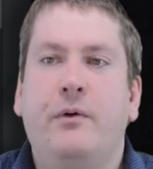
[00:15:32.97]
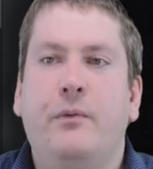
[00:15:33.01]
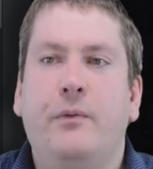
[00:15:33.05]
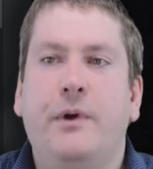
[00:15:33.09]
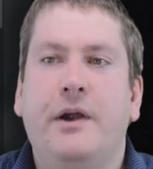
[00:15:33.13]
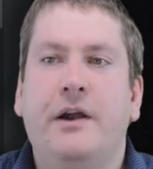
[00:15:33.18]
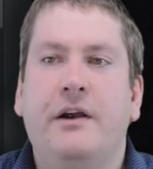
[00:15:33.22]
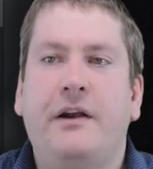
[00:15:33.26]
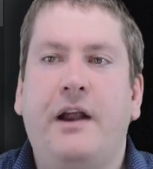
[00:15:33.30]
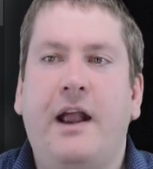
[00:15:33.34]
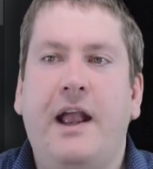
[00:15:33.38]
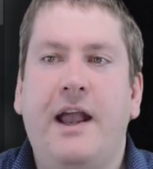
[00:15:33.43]

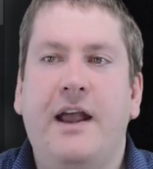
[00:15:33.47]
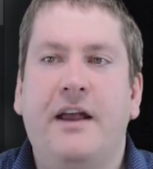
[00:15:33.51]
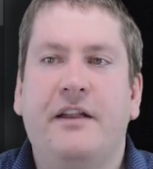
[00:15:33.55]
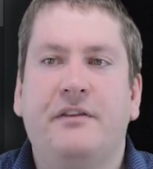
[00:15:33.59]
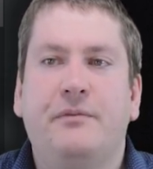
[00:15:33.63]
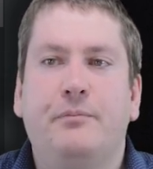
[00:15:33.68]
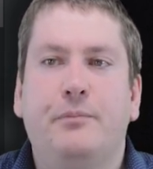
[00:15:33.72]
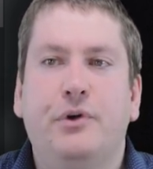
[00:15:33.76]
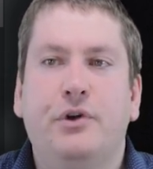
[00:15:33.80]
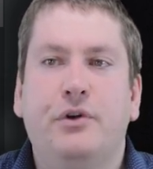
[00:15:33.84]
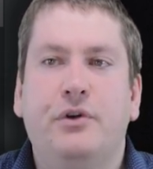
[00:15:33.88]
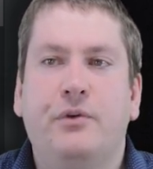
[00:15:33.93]
whereas
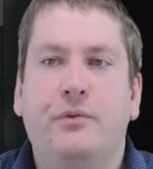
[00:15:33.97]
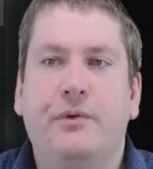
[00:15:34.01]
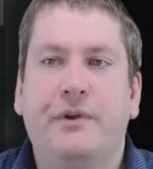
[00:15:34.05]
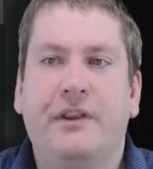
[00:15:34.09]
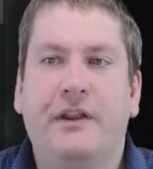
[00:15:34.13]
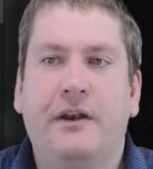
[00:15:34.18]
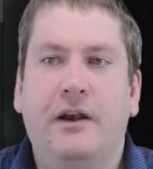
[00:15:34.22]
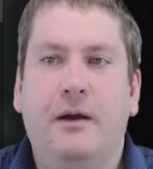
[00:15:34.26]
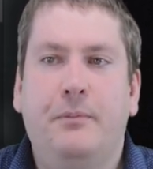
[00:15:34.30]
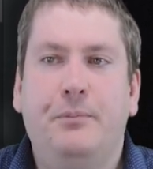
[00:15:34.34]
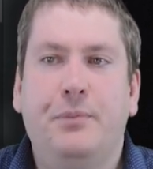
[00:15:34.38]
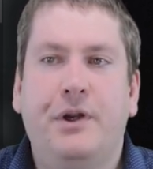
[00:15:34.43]
book with
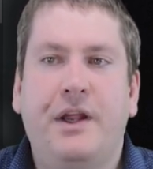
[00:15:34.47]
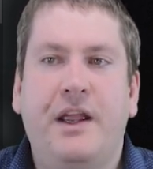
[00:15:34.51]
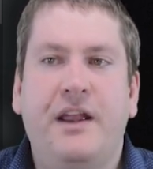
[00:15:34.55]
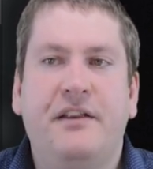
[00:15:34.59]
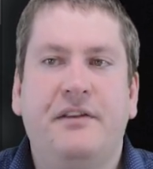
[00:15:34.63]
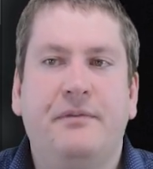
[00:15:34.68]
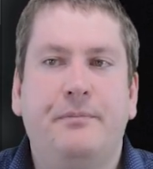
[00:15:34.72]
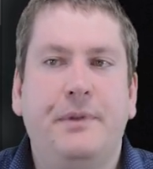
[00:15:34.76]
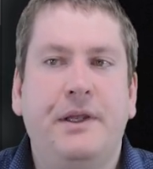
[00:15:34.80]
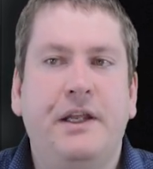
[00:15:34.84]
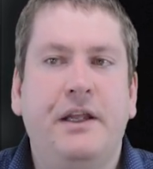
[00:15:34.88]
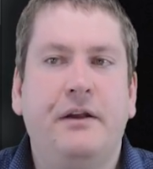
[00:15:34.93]
an
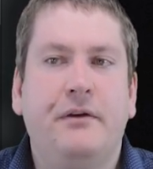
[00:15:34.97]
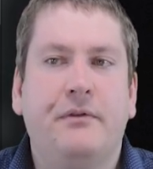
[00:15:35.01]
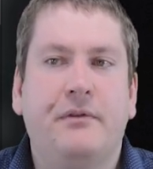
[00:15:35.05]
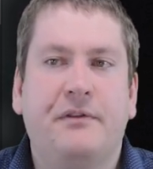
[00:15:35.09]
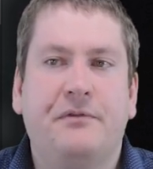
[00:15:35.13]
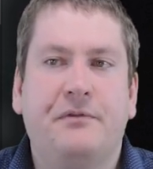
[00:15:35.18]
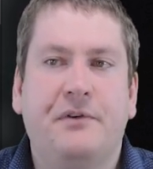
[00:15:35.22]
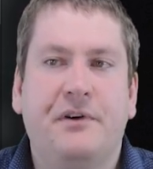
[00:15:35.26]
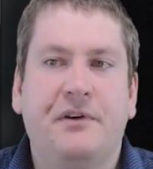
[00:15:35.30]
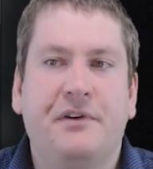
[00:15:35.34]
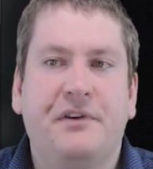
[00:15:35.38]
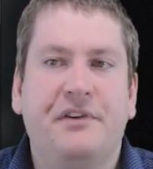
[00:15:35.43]
uppercase b
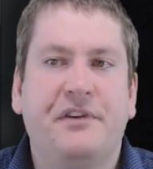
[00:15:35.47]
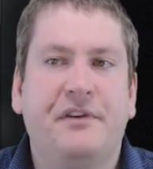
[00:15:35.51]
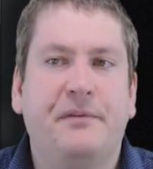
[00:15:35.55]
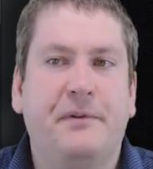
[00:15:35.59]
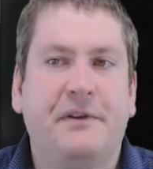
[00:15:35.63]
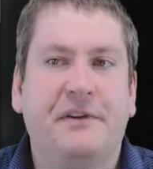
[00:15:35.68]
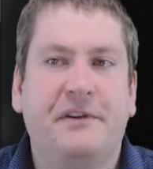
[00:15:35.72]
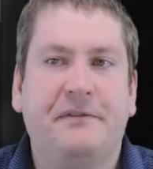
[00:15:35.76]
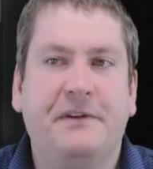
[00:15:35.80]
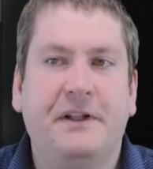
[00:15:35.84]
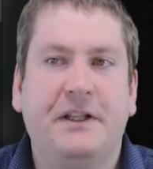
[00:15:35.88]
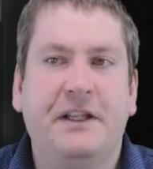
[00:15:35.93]
refers
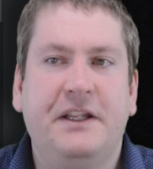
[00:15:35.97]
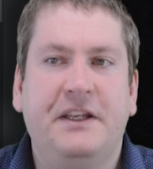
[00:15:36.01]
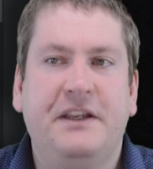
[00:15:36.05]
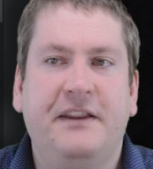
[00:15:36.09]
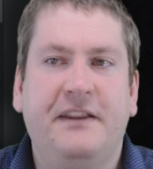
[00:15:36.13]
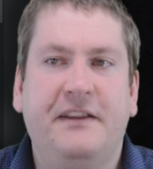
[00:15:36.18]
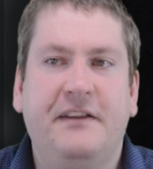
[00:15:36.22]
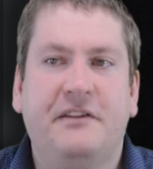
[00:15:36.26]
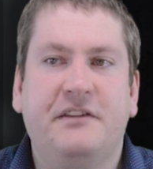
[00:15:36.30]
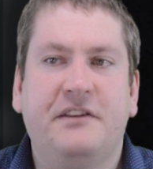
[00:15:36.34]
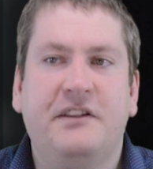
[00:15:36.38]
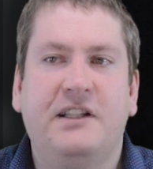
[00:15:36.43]
specifically to
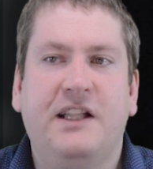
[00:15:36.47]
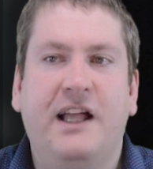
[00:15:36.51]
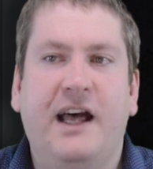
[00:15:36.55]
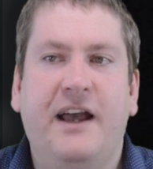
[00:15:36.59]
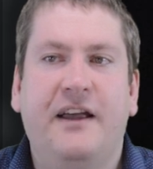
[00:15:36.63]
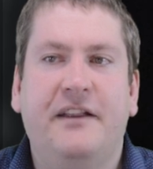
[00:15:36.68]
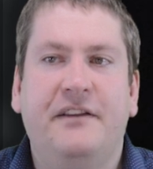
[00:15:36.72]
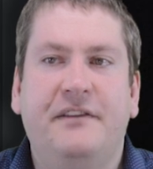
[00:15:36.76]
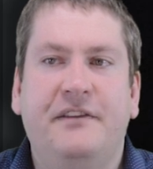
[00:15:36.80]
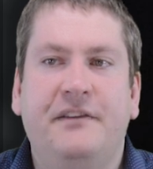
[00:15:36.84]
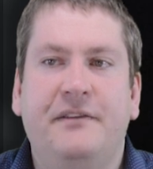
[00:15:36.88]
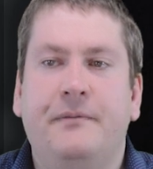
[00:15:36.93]
this
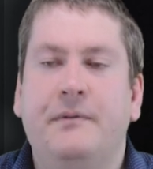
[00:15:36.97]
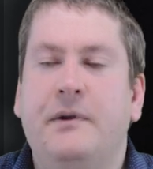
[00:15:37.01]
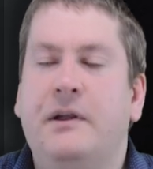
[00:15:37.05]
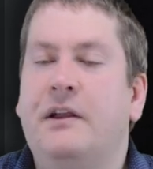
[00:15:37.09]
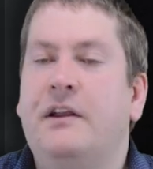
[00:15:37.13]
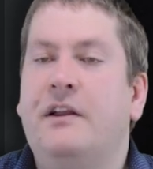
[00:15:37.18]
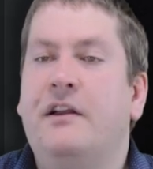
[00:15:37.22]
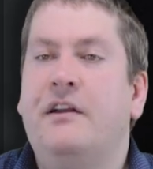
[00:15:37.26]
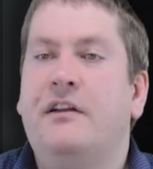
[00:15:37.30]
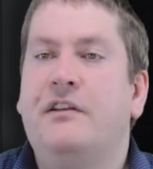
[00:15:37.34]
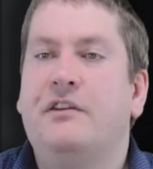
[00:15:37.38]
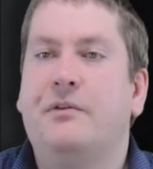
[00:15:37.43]
class.
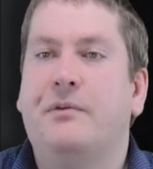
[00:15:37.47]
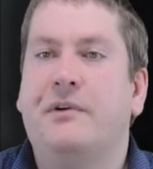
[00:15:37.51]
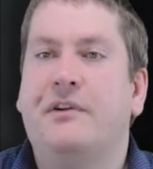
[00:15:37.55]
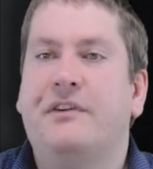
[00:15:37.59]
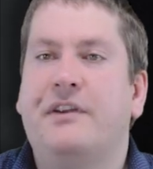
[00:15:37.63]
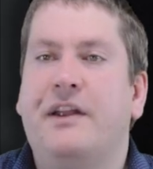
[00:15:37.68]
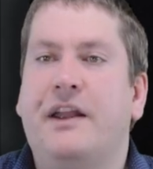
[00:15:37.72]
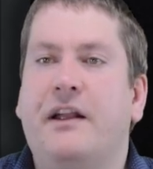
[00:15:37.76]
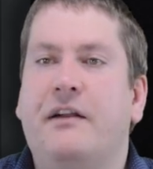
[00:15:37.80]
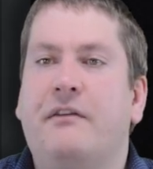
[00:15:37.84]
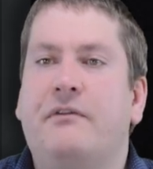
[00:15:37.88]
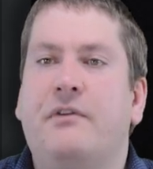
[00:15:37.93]
So we're
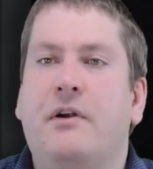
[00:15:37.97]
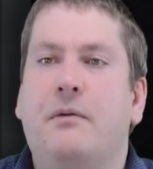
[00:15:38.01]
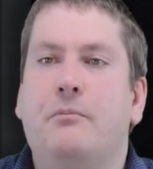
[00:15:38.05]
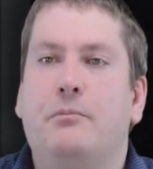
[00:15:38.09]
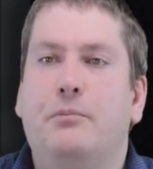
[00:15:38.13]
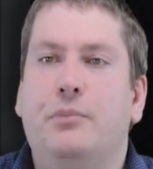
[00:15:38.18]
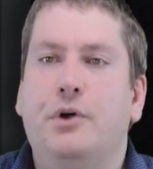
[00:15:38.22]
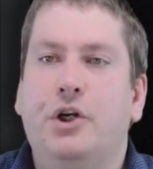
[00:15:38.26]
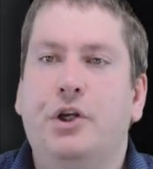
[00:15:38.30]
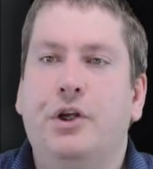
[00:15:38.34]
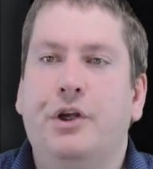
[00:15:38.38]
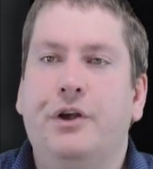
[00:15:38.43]
saying from
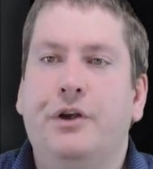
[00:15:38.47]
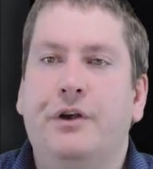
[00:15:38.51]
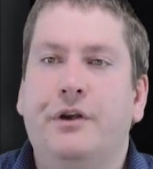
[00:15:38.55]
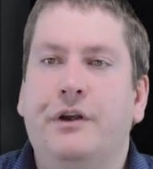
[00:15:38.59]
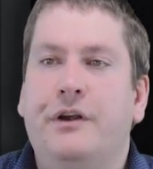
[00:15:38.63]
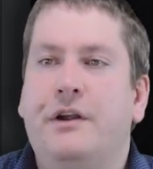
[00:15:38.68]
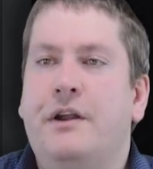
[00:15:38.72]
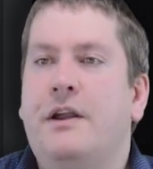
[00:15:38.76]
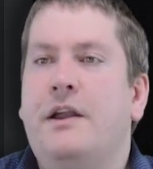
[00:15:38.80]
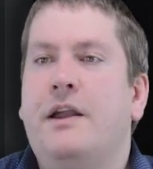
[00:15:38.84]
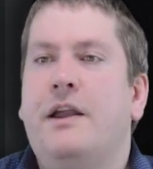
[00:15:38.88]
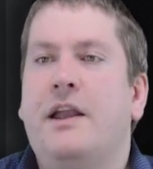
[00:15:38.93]
book,
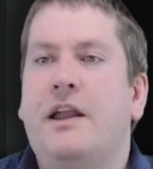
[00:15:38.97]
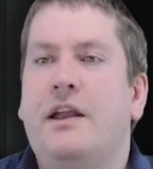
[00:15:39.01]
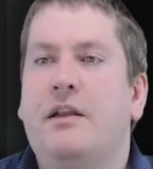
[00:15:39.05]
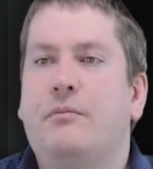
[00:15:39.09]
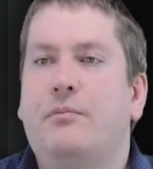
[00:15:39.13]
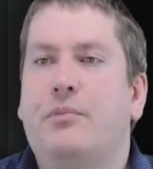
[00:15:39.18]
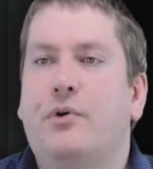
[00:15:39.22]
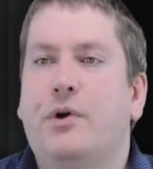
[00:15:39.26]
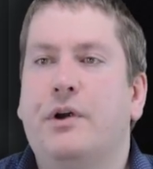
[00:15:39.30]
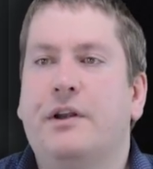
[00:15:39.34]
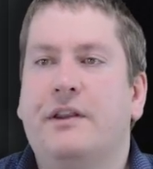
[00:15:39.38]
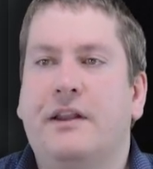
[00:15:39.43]

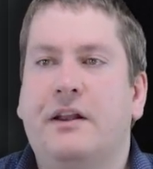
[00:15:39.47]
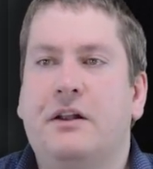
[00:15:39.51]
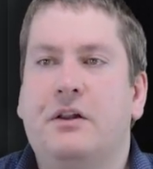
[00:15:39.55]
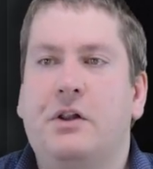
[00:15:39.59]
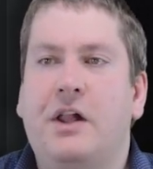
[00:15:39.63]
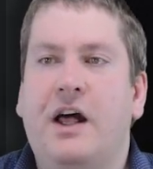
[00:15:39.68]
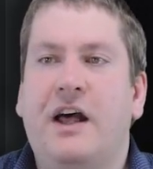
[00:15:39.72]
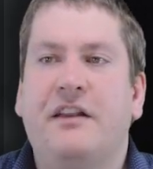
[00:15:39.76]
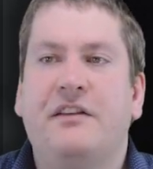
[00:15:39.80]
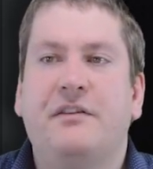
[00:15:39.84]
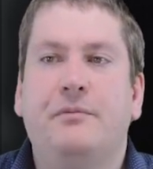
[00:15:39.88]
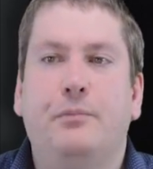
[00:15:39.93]
import the
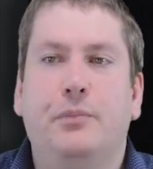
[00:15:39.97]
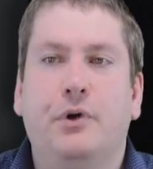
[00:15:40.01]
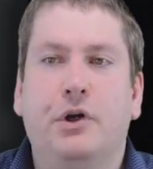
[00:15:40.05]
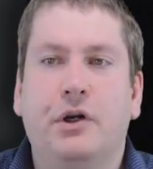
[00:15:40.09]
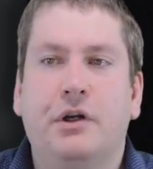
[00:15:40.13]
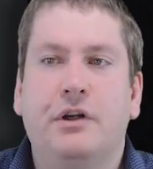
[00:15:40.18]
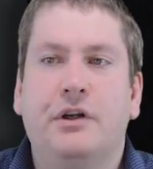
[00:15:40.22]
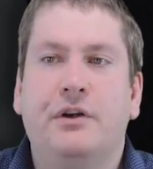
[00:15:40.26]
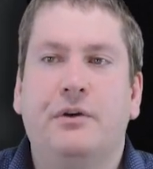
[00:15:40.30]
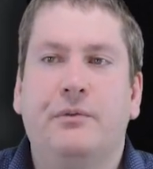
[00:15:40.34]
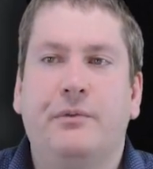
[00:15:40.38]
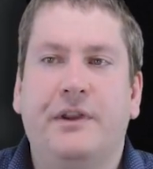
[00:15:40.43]
class
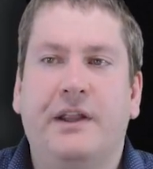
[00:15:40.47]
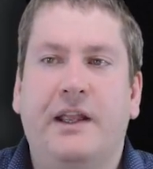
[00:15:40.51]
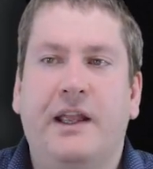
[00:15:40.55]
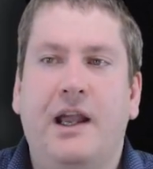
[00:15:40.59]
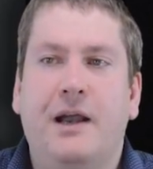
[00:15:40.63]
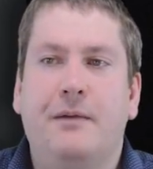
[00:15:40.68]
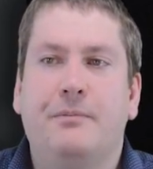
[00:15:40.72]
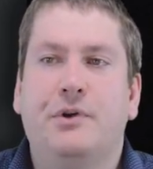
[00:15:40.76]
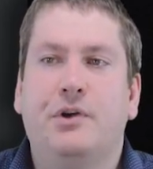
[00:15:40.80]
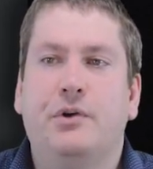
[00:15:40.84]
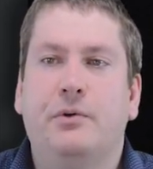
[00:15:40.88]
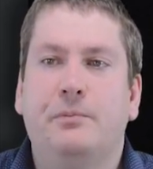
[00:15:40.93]
book with a
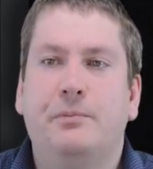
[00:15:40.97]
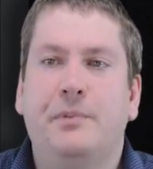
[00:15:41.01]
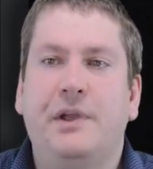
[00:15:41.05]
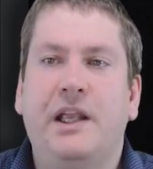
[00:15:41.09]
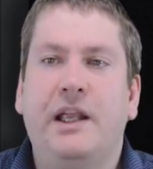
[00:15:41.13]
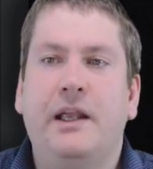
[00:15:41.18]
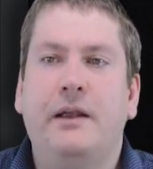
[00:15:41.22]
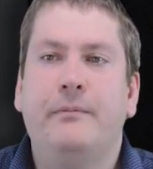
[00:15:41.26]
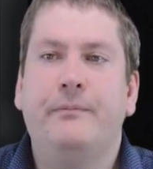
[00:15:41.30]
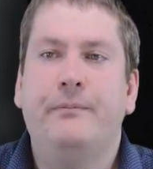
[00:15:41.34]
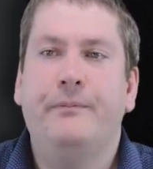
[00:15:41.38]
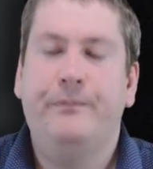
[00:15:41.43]
capital
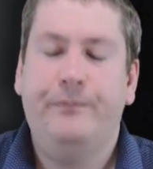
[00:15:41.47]
B.